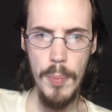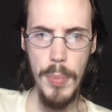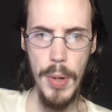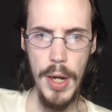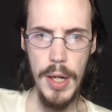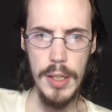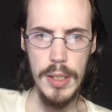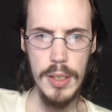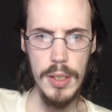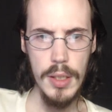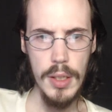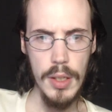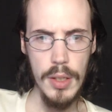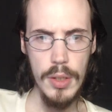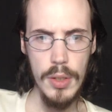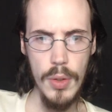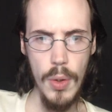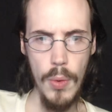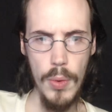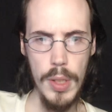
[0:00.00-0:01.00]
but
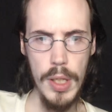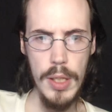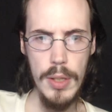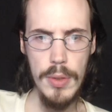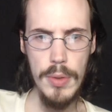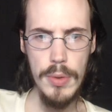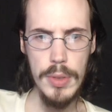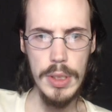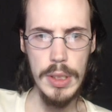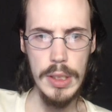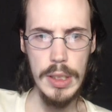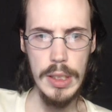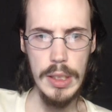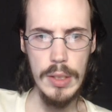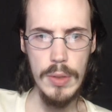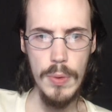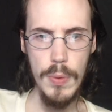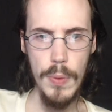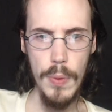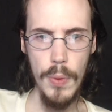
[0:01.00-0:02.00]
totally loses
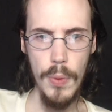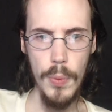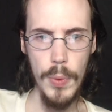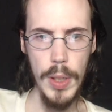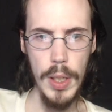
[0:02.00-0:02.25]
his cool